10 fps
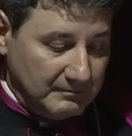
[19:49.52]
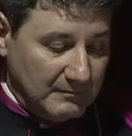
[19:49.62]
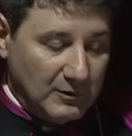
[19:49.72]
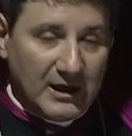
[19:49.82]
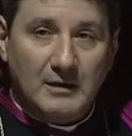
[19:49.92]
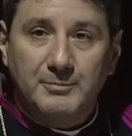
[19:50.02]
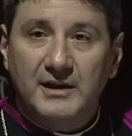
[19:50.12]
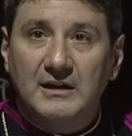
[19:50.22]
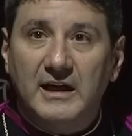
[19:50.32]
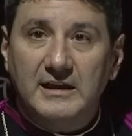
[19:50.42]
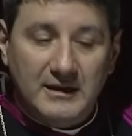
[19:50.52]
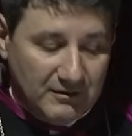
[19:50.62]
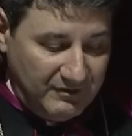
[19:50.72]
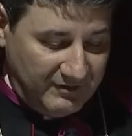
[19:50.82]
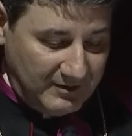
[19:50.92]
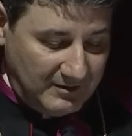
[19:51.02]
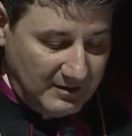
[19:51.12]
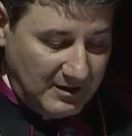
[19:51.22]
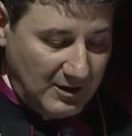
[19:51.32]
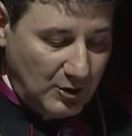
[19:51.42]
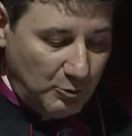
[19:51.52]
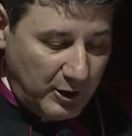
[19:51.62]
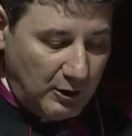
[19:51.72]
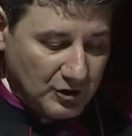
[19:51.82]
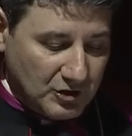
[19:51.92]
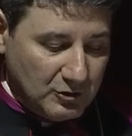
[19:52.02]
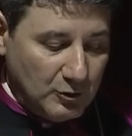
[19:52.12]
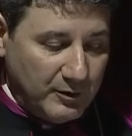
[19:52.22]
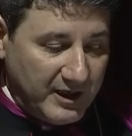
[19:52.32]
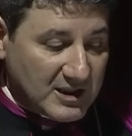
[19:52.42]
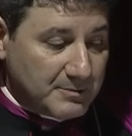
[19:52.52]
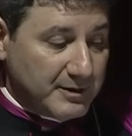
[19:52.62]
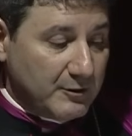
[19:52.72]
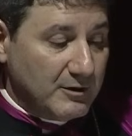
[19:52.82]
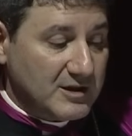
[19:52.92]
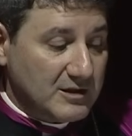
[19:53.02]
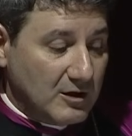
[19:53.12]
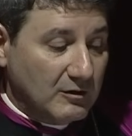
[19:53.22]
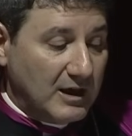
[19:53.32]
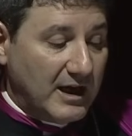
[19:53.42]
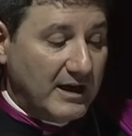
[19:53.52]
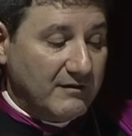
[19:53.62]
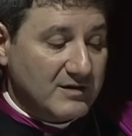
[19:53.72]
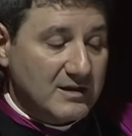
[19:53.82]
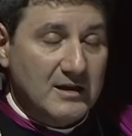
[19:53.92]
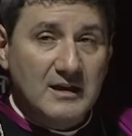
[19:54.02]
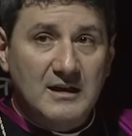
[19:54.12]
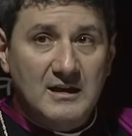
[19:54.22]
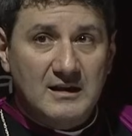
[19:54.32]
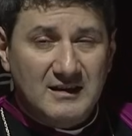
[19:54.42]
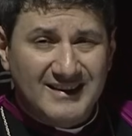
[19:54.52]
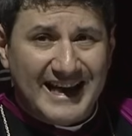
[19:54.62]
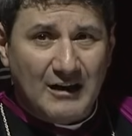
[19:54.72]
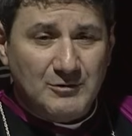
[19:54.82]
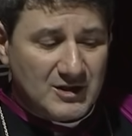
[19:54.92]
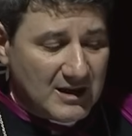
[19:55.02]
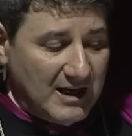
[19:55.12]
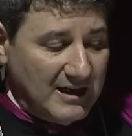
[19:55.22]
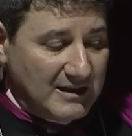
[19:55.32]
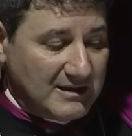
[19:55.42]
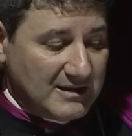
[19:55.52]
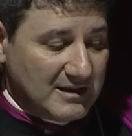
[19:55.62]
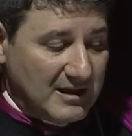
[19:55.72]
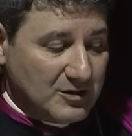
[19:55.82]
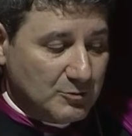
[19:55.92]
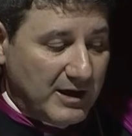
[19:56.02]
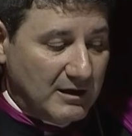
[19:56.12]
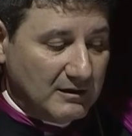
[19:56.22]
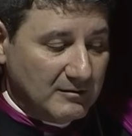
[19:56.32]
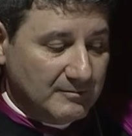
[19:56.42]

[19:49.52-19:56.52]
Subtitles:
without being naive, we also know and experience in our lives the downsides as well.